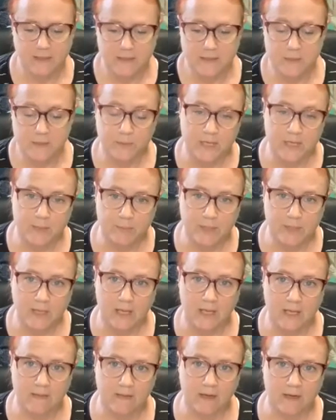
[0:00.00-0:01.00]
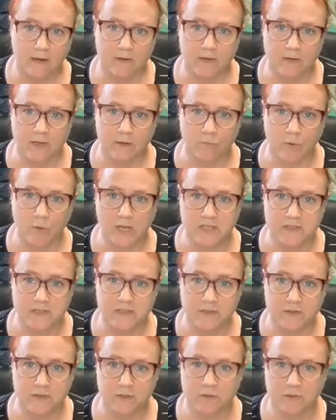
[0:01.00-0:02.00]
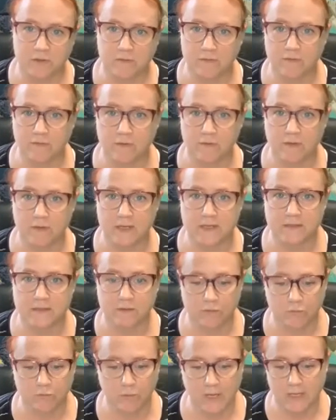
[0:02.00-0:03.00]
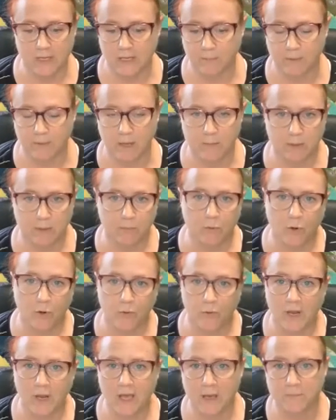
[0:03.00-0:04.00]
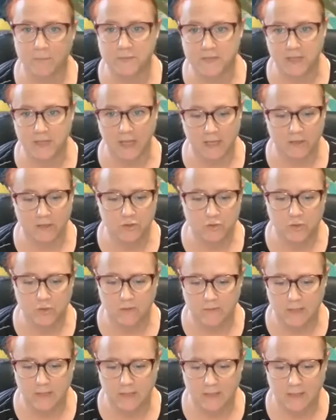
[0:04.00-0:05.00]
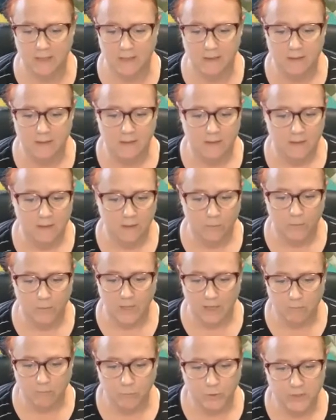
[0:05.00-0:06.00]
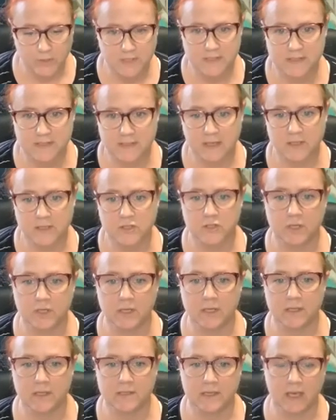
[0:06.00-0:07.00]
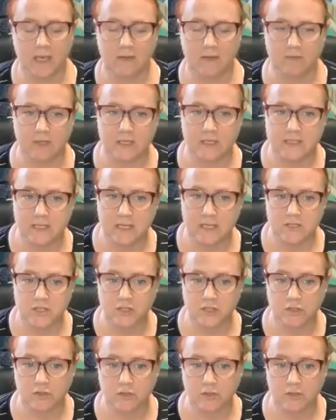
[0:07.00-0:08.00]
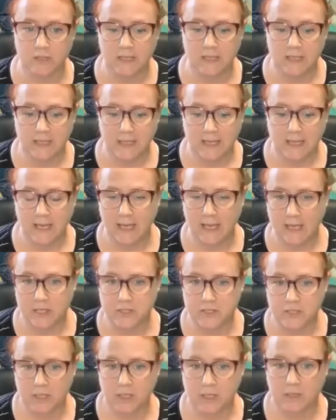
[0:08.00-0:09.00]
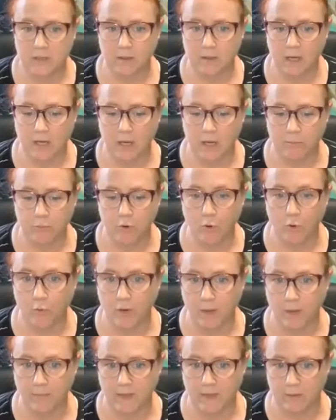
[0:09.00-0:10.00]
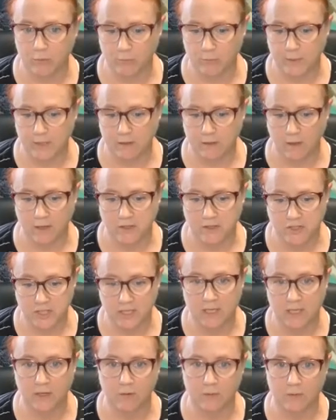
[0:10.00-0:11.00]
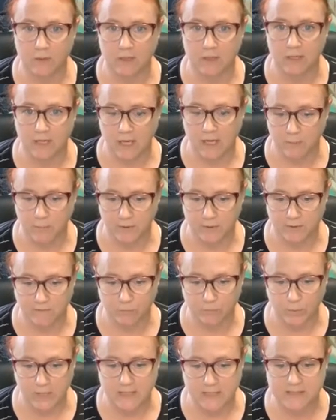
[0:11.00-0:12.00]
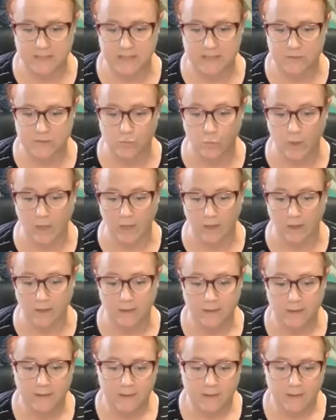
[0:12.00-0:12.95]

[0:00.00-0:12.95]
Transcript: so keep an eye there to register for these great upcoming programs like trivia. We have book discussions. I have an intentional aging uh, program that will be launching here in a couple of weeks as well.